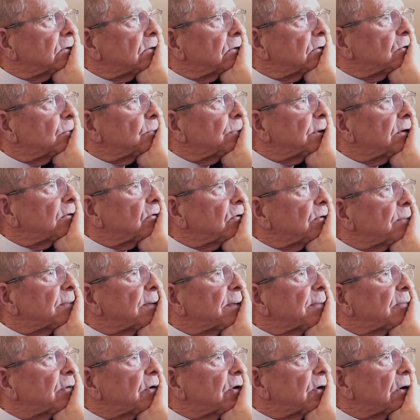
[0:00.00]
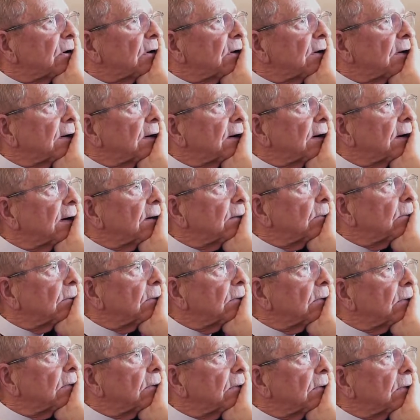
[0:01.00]
to be remembered uh,
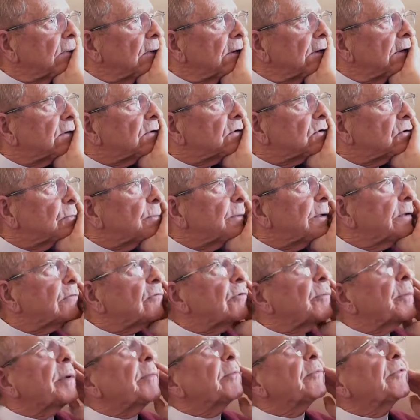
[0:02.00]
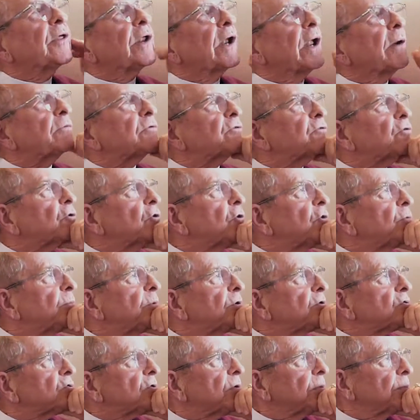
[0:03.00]
it, to be remembered that I was a good
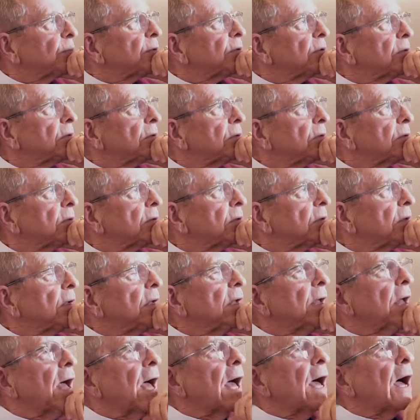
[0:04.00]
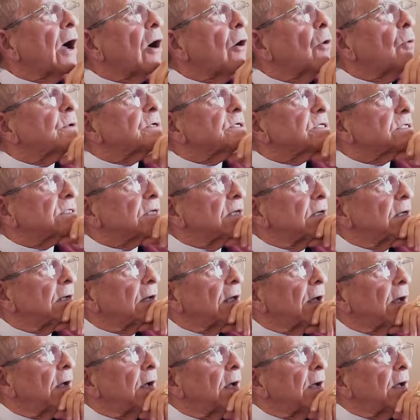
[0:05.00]
bishop. I always said
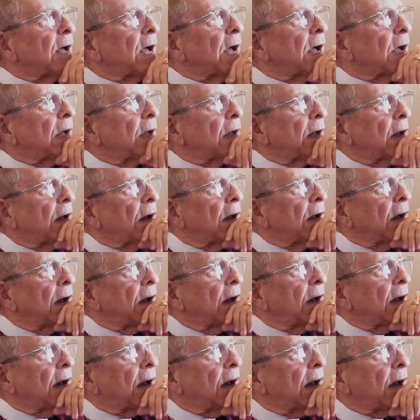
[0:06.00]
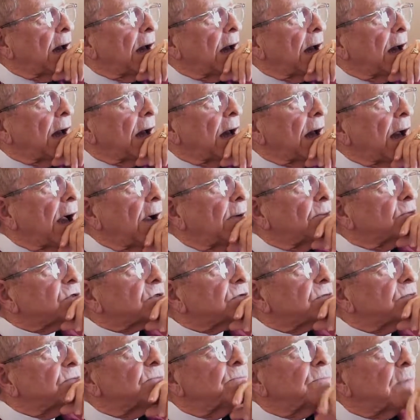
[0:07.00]
uh, uh, I
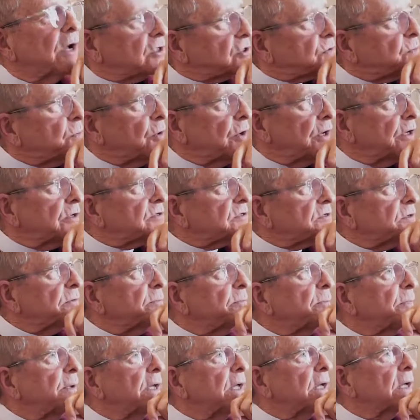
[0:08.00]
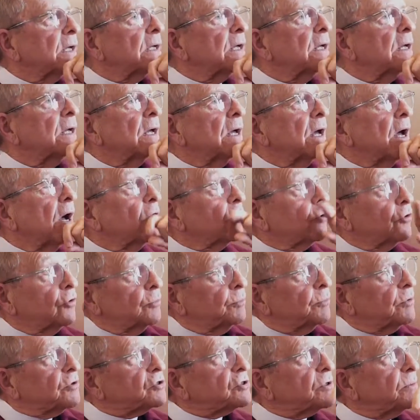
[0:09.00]
was much more interested in being a
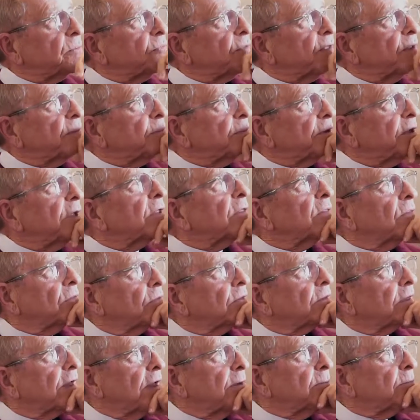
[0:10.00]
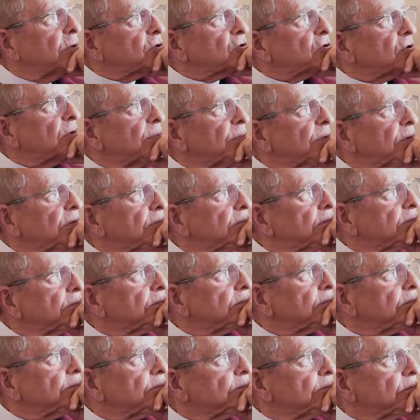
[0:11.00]
good bishop than being the gay bishop. Right.
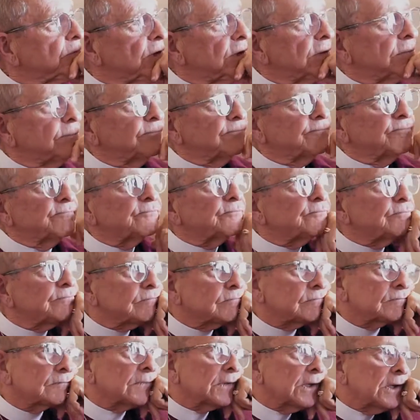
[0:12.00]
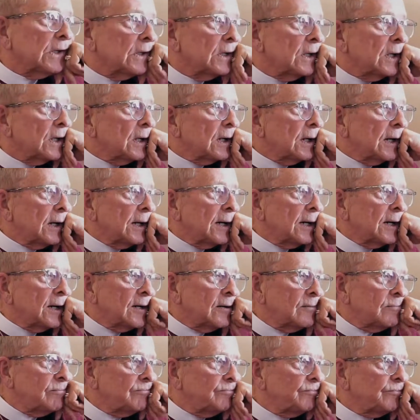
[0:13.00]
Right.
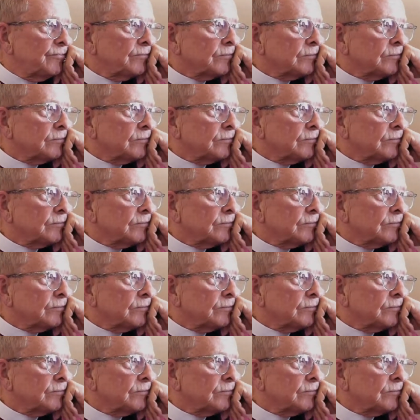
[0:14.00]
Um,